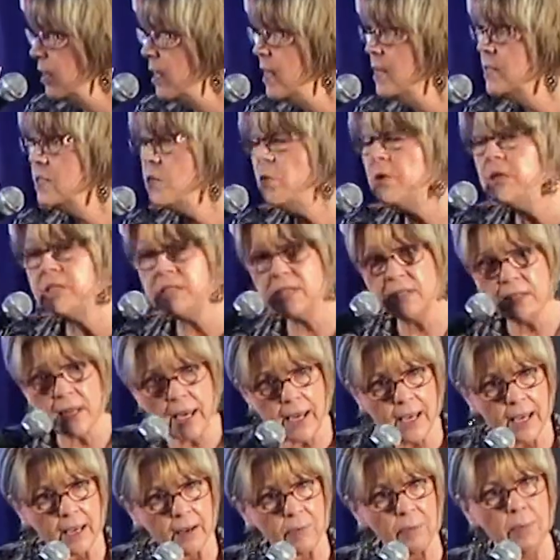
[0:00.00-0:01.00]
So his
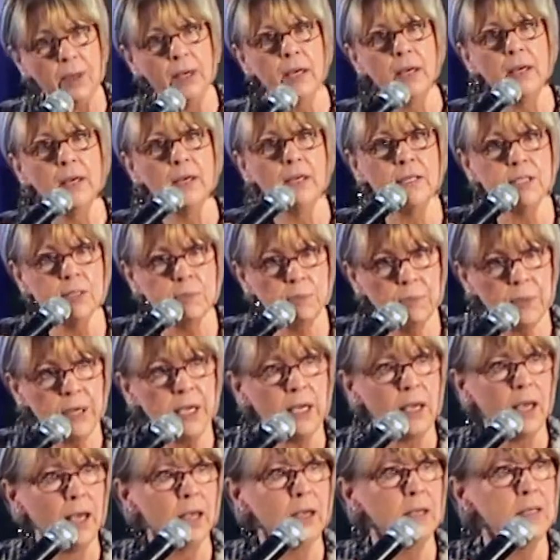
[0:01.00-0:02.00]
name is
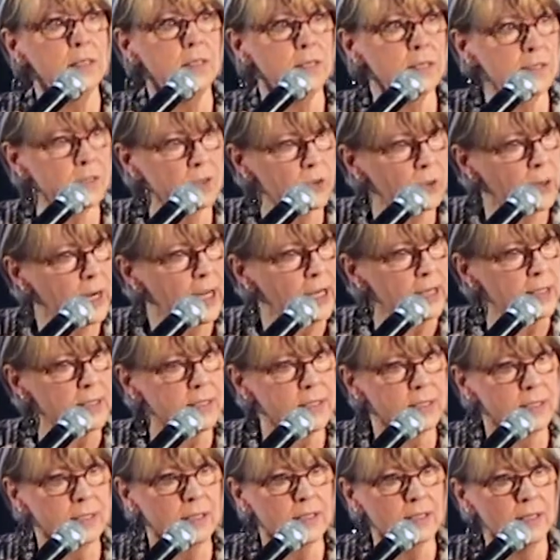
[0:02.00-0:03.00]
being
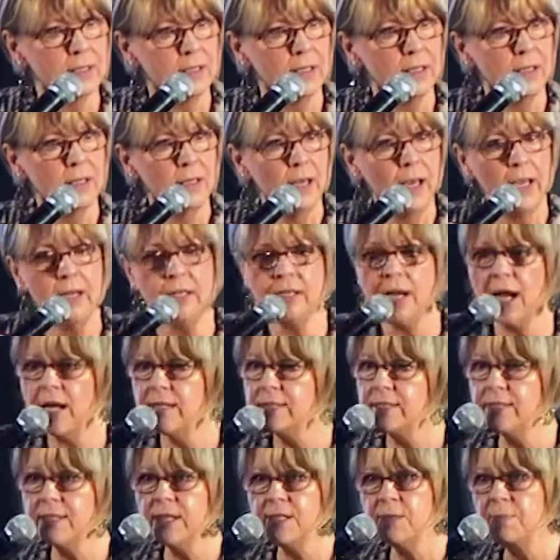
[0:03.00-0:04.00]
disgraced. And God
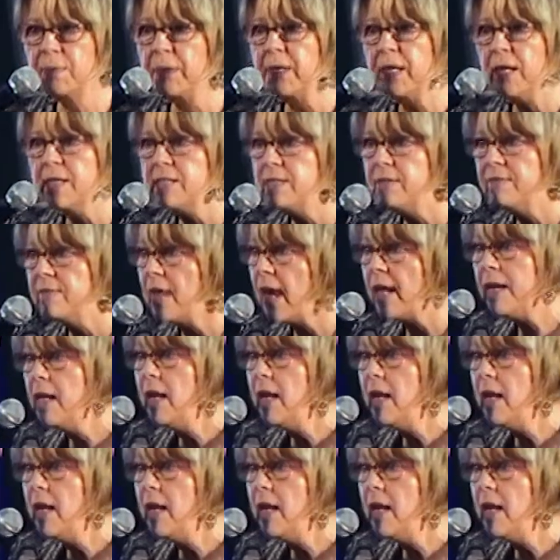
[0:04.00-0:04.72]
says, because of that,